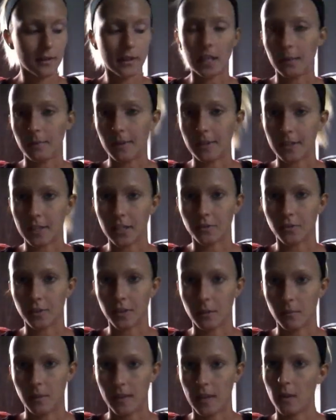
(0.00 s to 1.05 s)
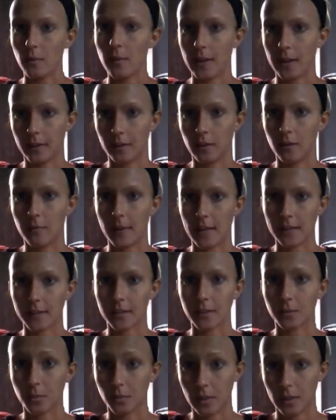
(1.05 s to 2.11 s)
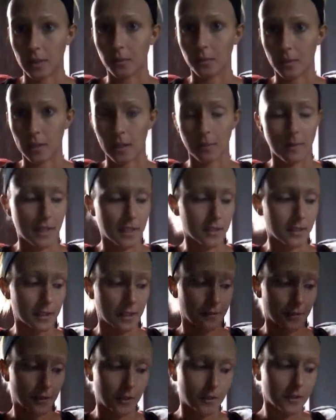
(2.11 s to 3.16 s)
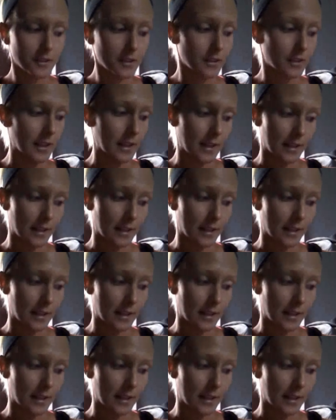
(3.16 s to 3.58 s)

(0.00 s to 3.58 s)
keep in touch with them on that regular basis really, really makes a difference.